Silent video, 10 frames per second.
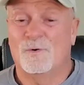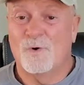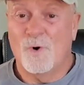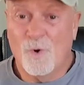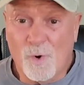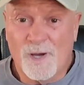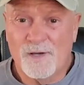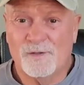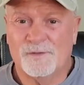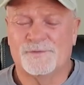
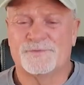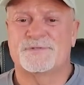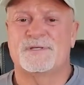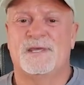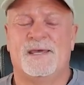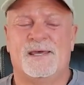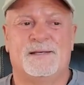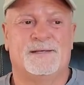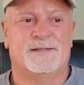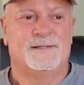oils
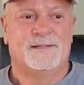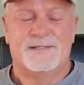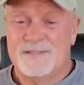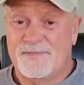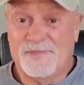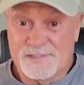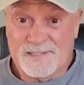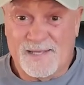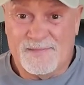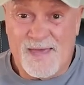and things
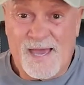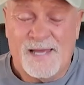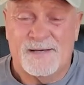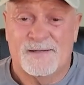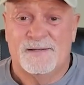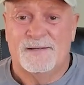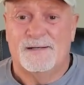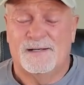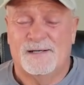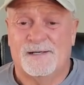like that,
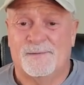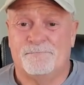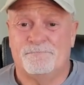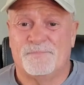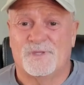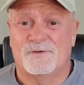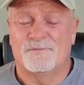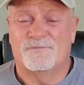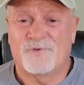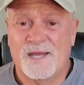
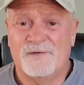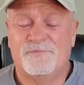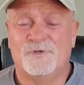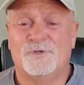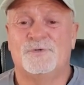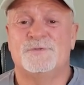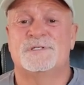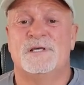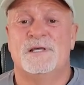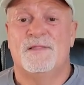fried foods.
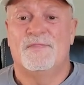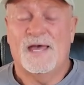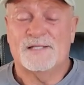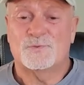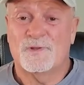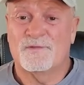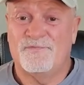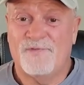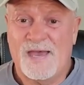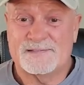That's where the
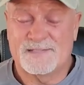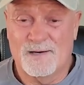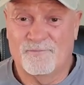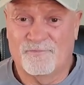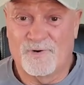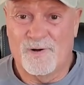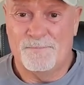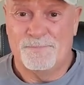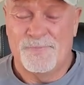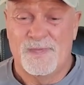fats come from.
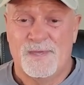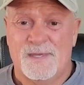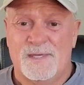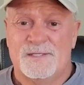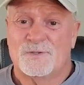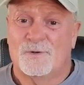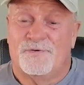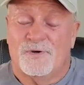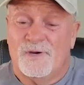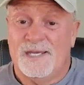So if
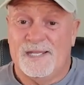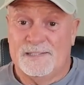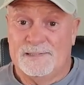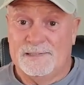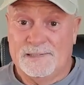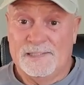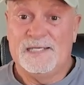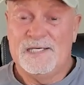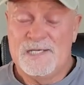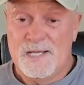you're eating
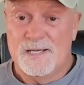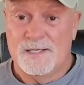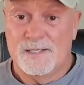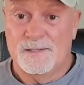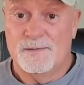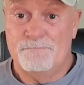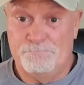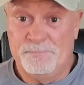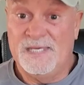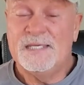lean
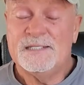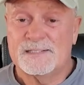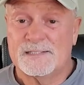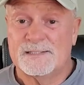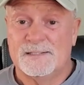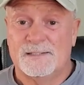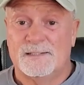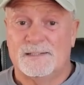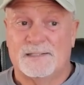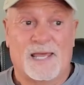meat
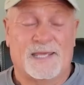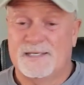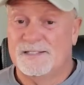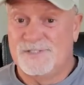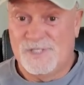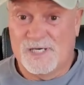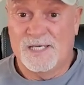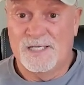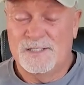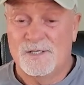like
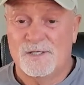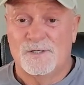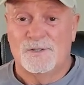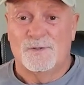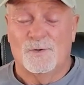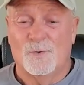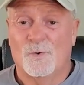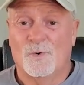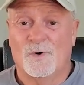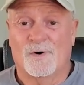chicken
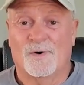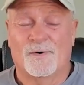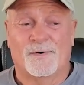or